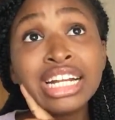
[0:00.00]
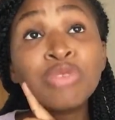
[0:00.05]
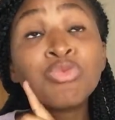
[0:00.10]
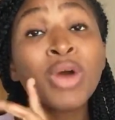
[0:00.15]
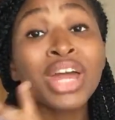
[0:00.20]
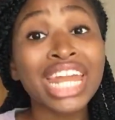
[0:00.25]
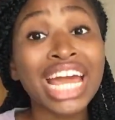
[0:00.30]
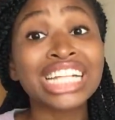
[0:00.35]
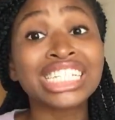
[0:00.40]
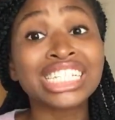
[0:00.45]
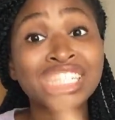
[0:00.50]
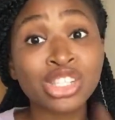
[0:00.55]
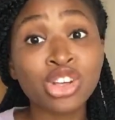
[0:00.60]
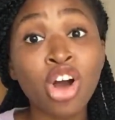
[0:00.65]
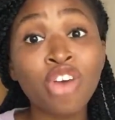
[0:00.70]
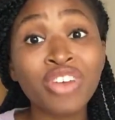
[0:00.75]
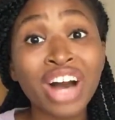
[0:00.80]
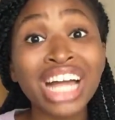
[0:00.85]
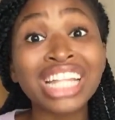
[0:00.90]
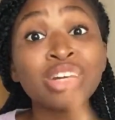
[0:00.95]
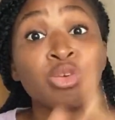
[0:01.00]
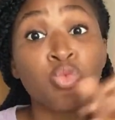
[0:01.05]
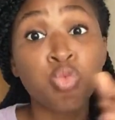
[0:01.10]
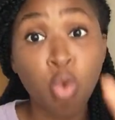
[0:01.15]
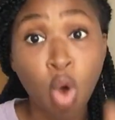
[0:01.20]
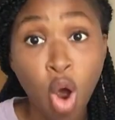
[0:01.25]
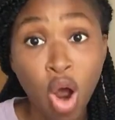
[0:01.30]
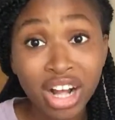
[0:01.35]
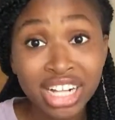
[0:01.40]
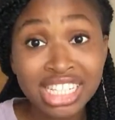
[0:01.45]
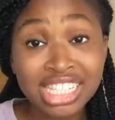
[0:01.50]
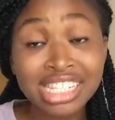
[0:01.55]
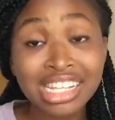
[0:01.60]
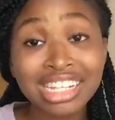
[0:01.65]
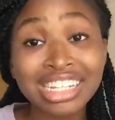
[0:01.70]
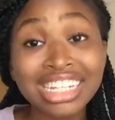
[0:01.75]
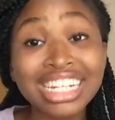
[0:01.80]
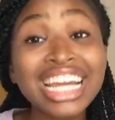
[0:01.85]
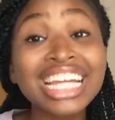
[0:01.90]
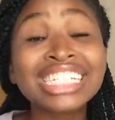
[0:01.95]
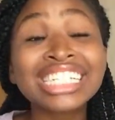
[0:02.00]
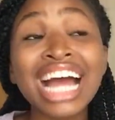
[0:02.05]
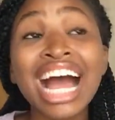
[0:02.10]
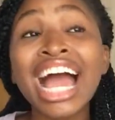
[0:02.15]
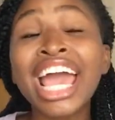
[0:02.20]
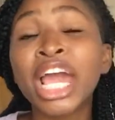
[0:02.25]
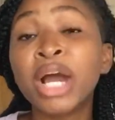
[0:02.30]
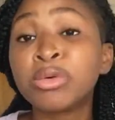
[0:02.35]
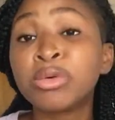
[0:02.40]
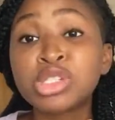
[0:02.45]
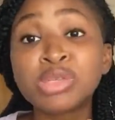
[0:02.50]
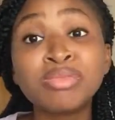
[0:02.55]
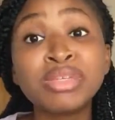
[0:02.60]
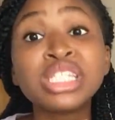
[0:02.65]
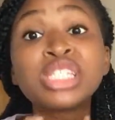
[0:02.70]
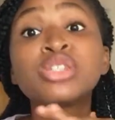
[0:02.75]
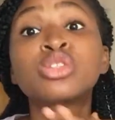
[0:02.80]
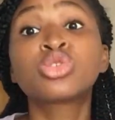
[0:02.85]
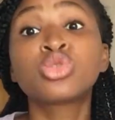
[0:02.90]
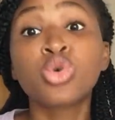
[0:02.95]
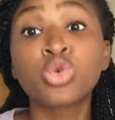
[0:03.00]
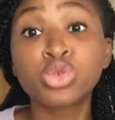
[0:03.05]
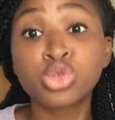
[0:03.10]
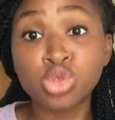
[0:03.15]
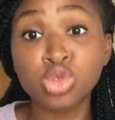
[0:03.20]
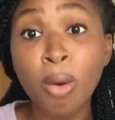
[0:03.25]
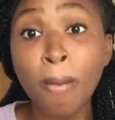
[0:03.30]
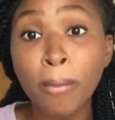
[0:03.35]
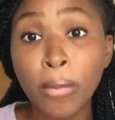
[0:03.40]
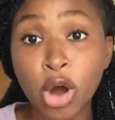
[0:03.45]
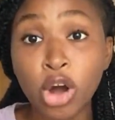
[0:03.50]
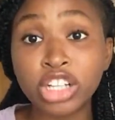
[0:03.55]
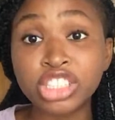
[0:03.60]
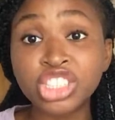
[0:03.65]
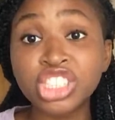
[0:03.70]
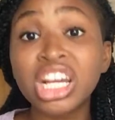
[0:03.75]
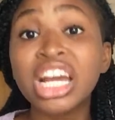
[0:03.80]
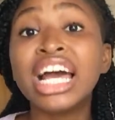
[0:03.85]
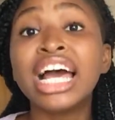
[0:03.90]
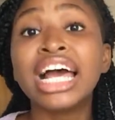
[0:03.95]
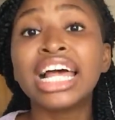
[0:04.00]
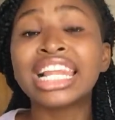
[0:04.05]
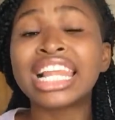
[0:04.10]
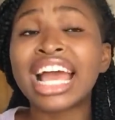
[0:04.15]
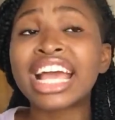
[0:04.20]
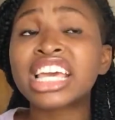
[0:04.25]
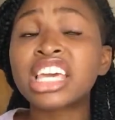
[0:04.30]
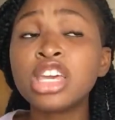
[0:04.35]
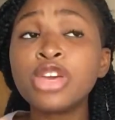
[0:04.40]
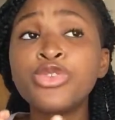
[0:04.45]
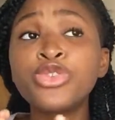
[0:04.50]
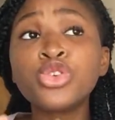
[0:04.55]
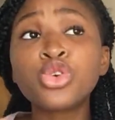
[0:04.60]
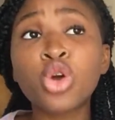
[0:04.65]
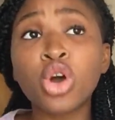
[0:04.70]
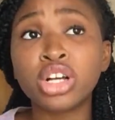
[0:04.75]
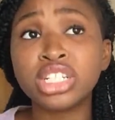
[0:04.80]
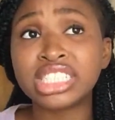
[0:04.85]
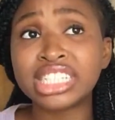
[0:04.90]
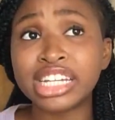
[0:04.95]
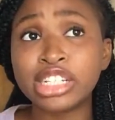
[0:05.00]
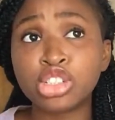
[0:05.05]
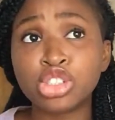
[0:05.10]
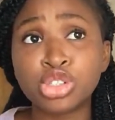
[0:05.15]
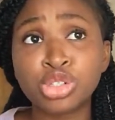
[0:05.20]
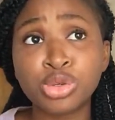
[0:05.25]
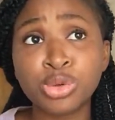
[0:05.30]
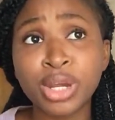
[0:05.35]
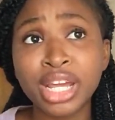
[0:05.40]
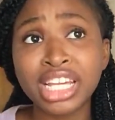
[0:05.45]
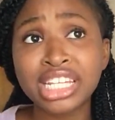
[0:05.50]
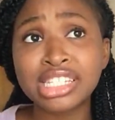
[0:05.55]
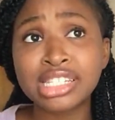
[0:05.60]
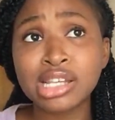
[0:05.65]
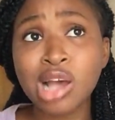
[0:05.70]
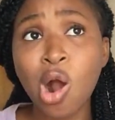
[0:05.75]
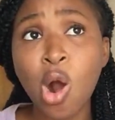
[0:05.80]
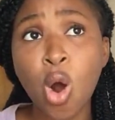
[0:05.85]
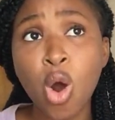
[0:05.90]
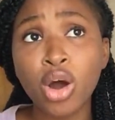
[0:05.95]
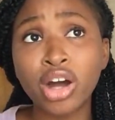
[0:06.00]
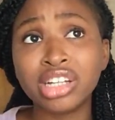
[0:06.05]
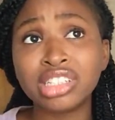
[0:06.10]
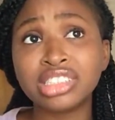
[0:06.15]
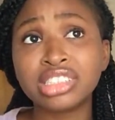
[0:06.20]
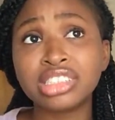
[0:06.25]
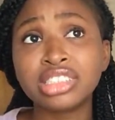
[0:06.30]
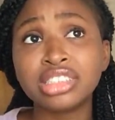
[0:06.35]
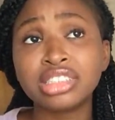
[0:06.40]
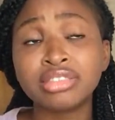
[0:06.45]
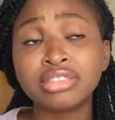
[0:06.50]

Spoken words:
when I discovered worked, later helped me so much. Like, if you concentrate on